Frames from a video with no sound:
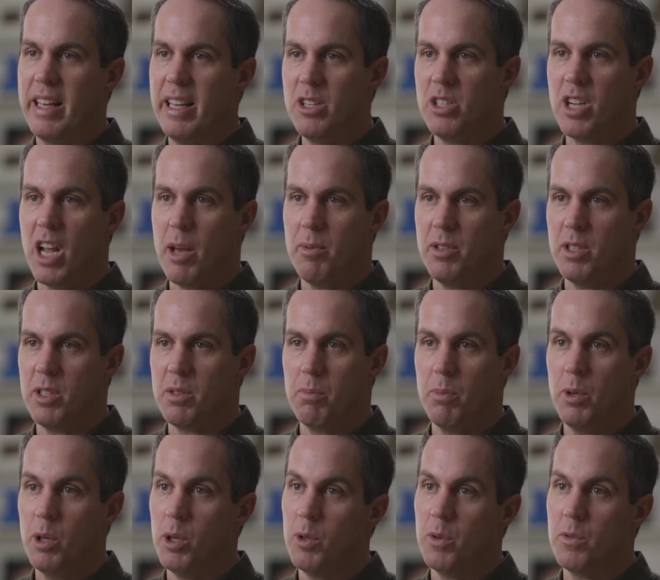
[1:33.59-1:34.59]
Each time it just
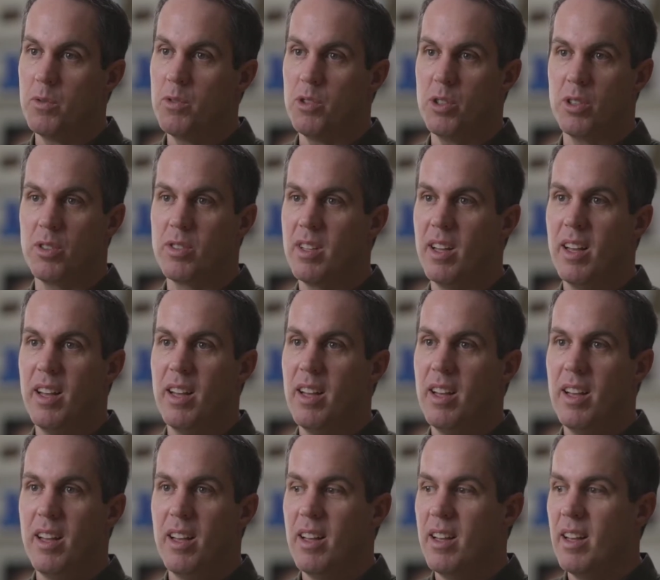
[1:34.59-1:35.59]
moves just
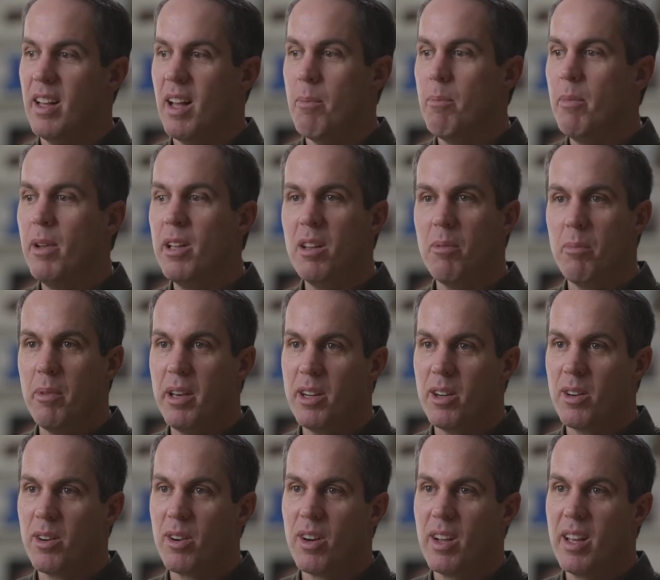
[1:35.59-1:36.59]
a
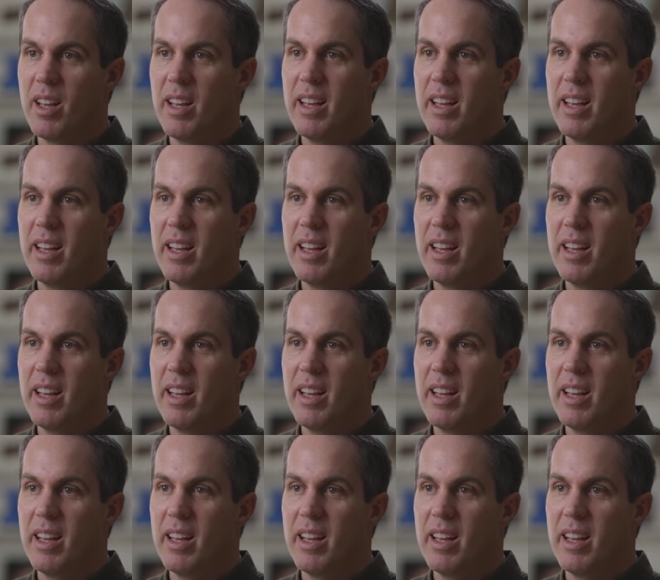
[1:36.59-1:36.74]
millimeter,